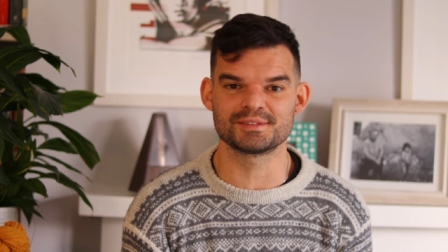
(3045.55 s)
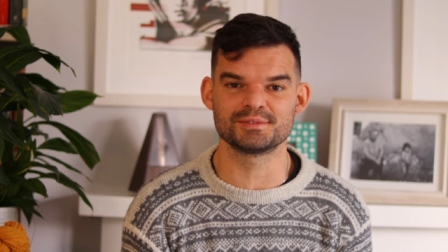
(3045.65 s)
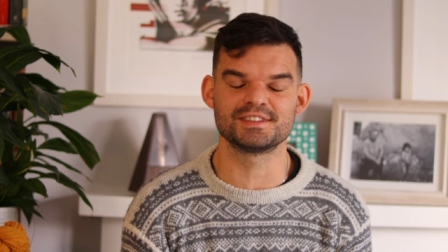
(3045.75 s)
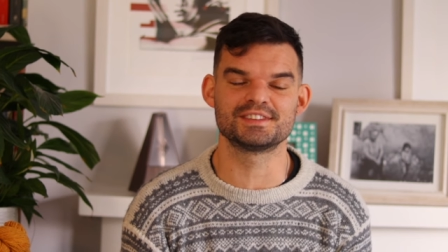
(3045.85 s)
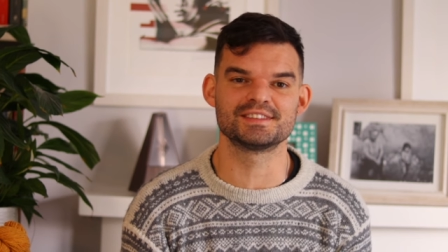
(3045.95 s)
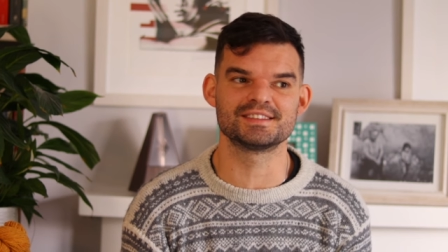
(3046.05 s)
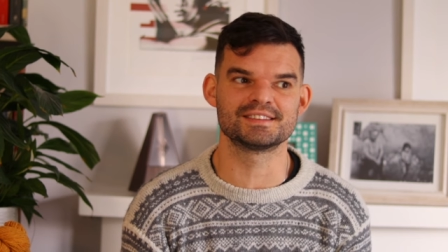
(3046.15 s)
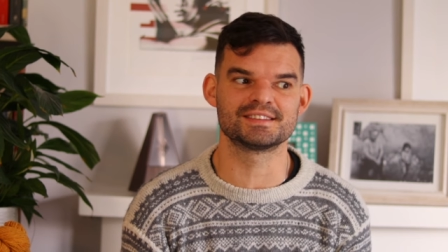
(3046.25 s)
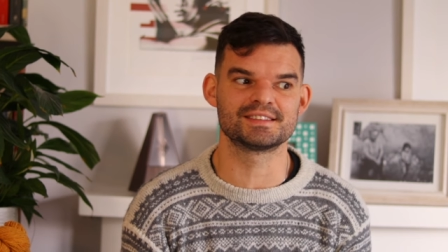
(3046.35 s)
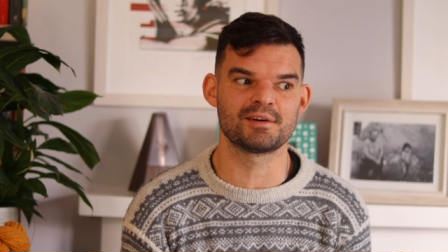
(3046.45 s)
which
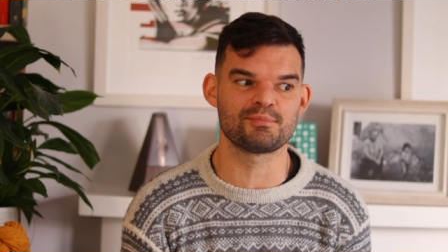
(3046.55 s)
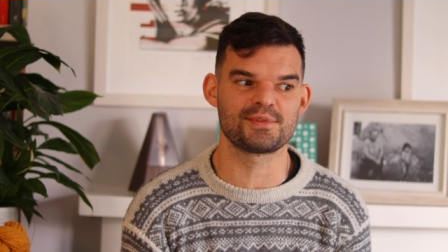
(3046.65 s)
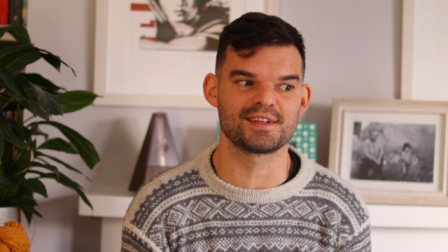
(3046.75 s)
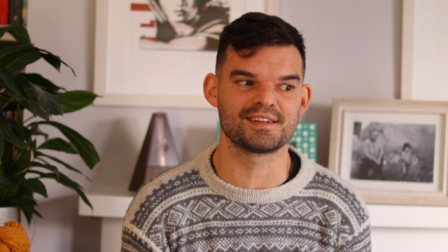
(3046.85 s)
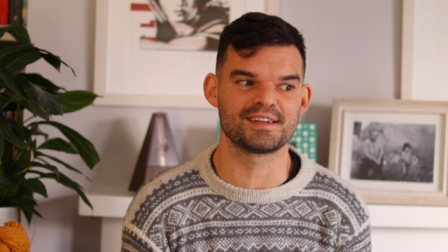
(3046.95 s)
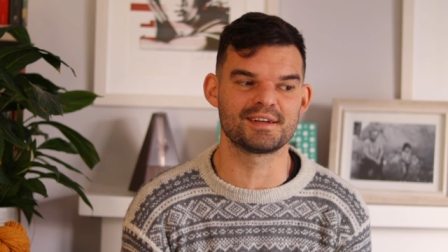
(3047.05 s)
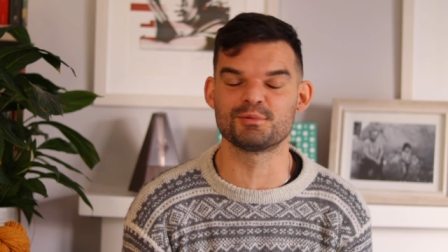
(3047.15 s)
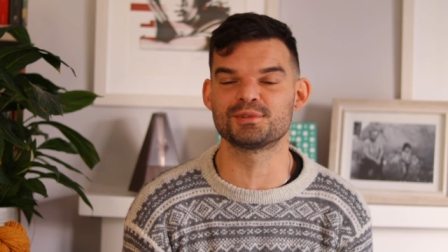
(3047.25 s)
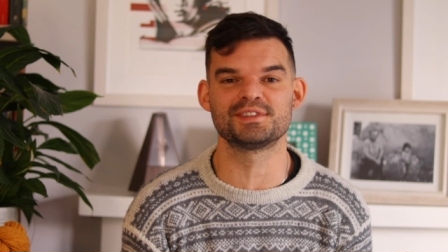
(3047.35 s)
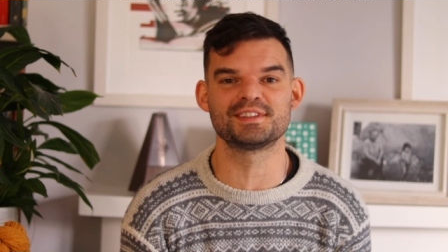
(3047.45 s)
is something that I
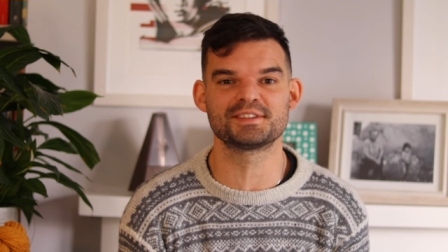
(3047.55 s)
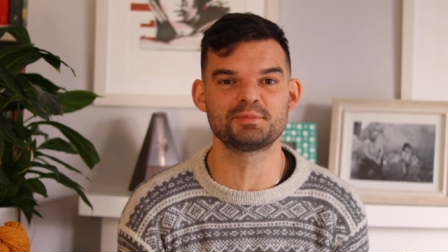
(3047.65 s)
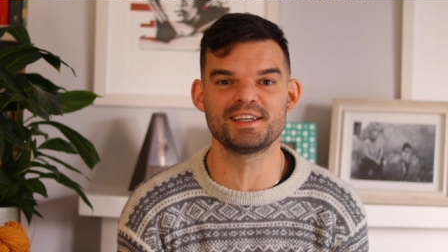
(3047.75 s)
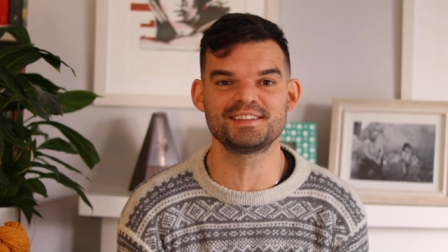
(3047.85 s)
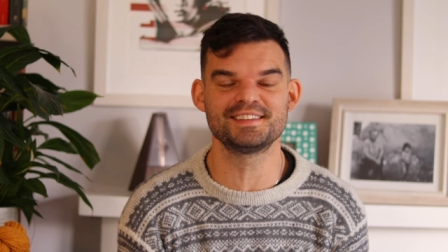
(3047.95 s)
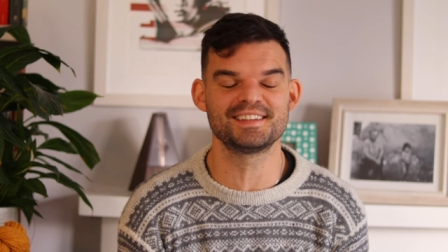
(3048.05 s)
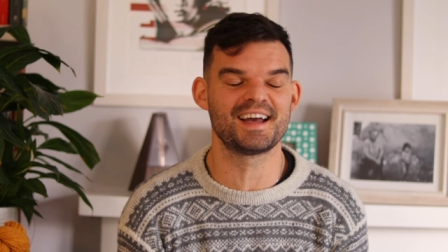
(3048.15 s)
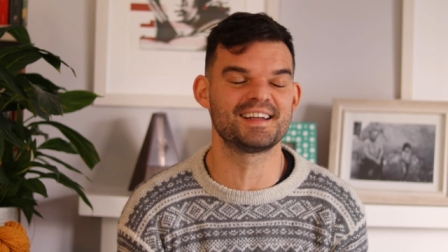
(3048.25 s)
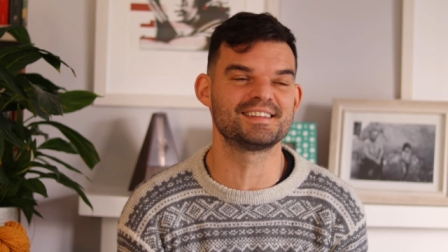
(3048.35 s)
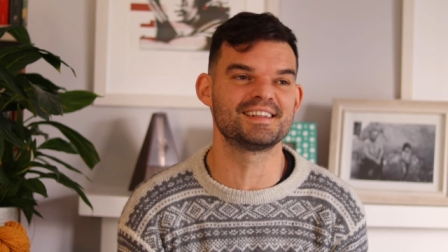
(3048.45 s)
wasn't expecting,
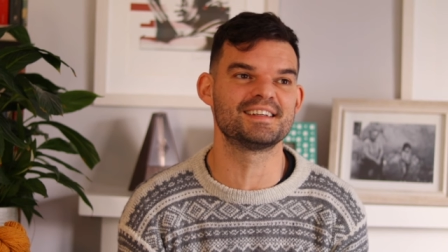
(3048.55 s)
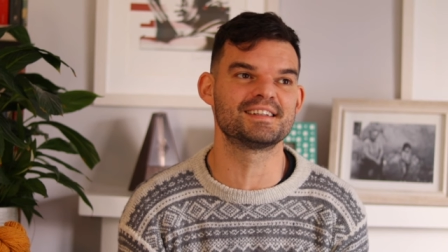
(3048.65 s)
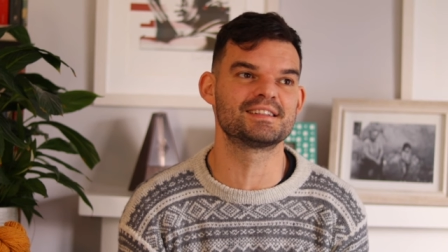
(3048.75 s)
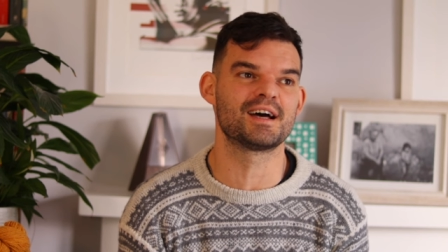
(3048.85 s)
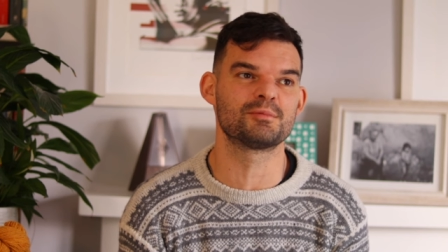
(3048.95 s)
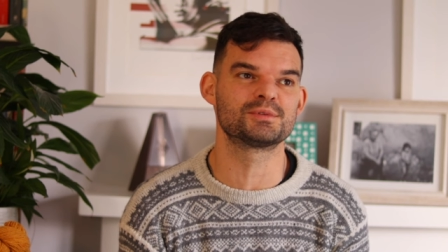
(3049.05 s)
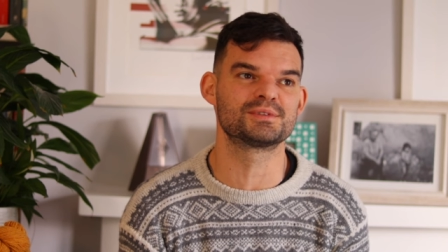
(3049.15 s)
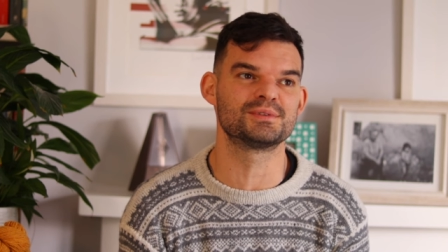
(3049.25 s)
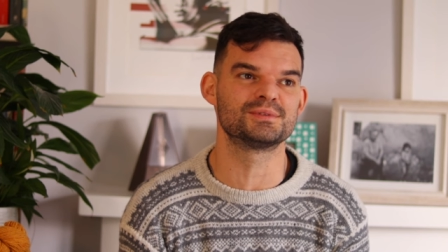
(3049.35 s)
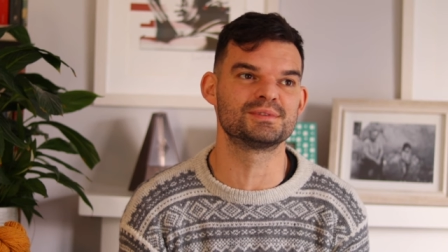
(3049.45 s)
and it
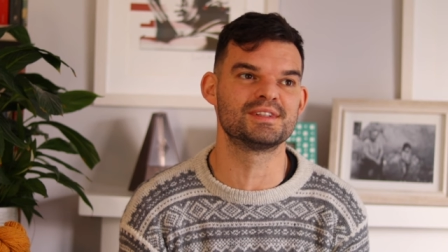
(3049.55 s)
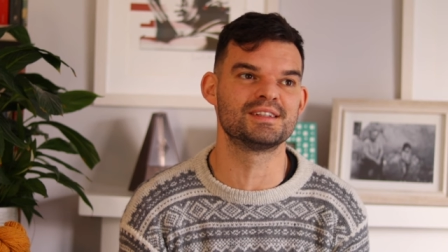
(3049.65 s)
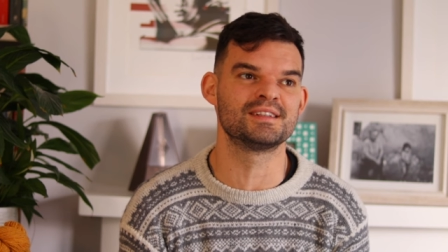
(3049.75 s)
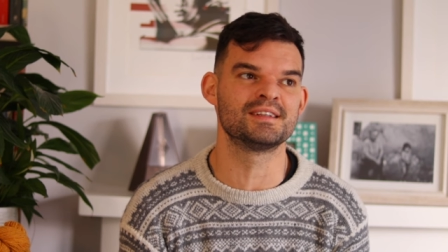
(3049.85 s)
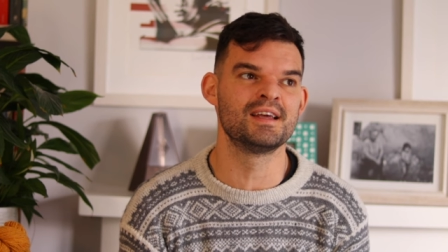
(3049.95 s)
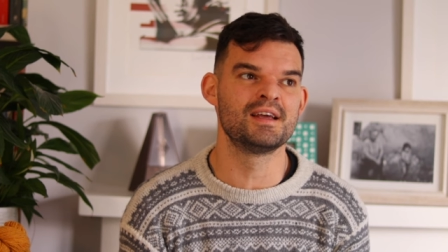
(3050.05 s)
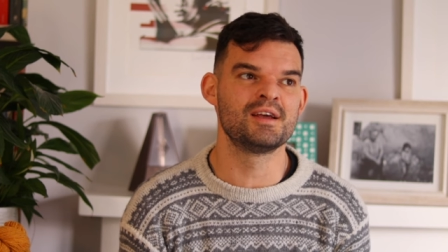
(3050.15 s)
absolutely